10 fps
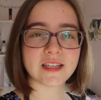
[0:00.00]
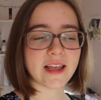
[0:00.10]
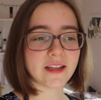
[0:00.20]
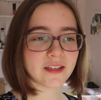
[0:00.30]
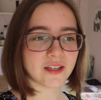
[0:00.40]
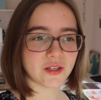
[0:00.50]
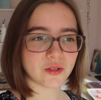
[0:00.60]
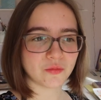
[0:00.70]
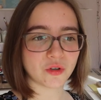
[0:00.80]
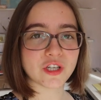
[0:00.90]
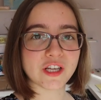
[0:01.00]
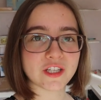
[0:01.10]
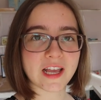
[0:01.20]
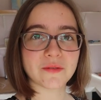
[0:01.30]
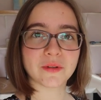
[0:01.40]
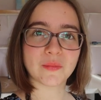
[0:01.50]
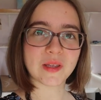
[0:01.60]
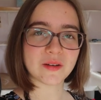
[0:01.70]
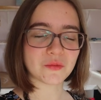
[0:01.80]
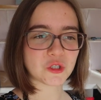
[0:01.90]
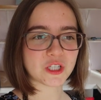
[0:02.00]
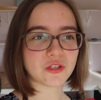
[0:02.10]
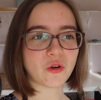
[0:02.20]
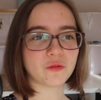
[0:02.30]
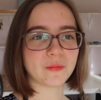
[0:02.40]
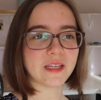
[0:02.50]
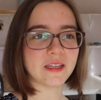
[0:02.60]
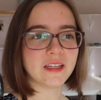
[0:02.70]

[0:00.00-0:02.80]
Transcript: take what she shared with me and what she told me